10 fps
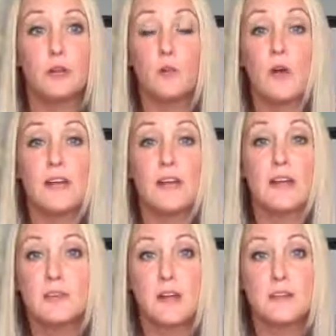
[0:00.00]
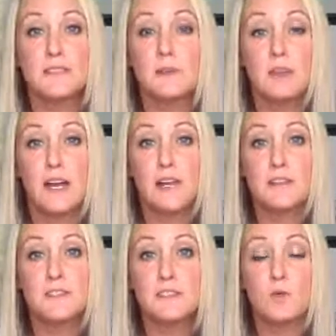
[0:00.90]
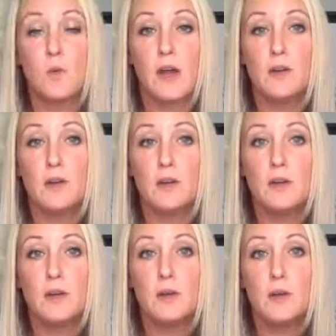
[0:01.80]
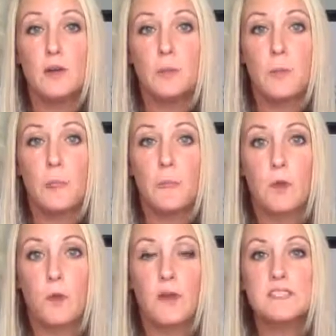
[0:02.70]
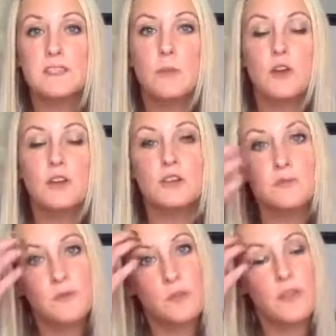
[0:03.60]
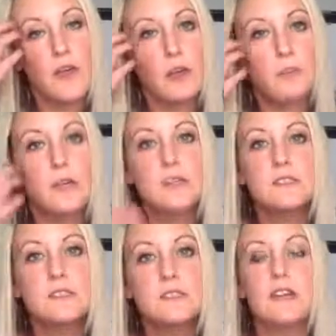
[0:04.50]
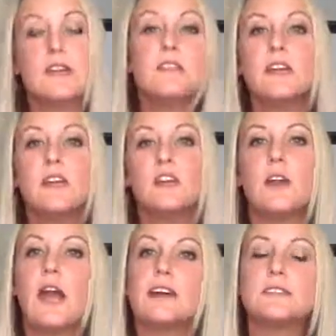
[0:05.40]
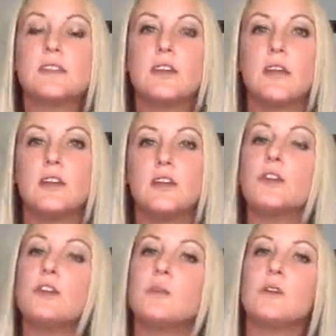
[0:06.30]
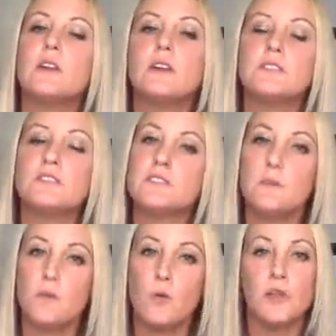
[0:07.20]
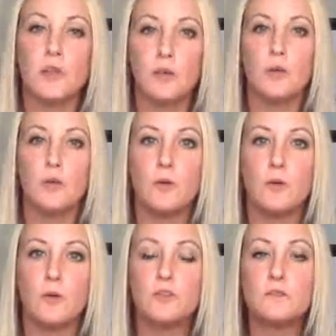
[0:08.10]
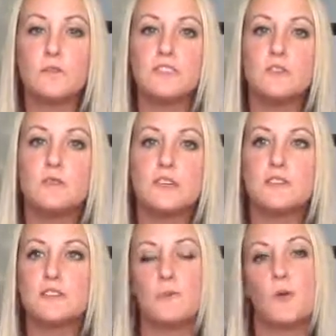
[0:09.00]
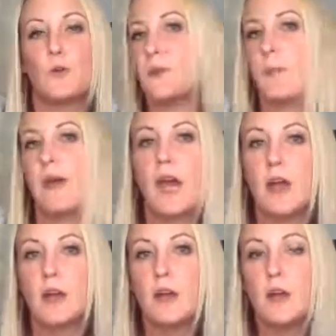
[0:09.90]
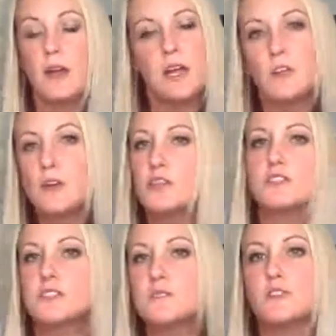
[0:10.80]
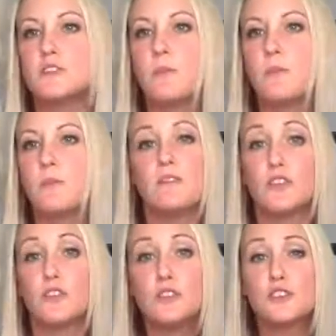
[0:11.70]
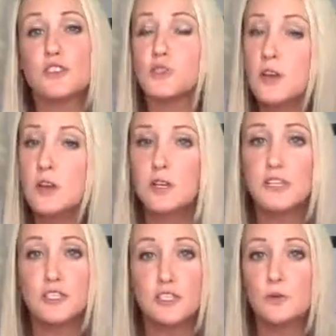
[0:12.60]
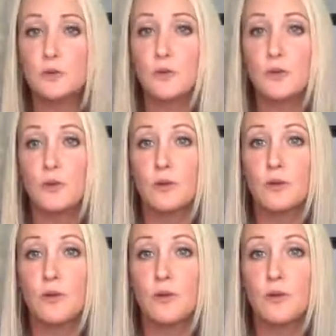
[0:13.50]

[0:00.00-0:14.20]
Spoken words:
beer and wine suppliers as well. create some partnership with them, because at the end of the day, you're asking your community to support you, which means you need to support them back. And they're just as much a part of it. They're struggling too.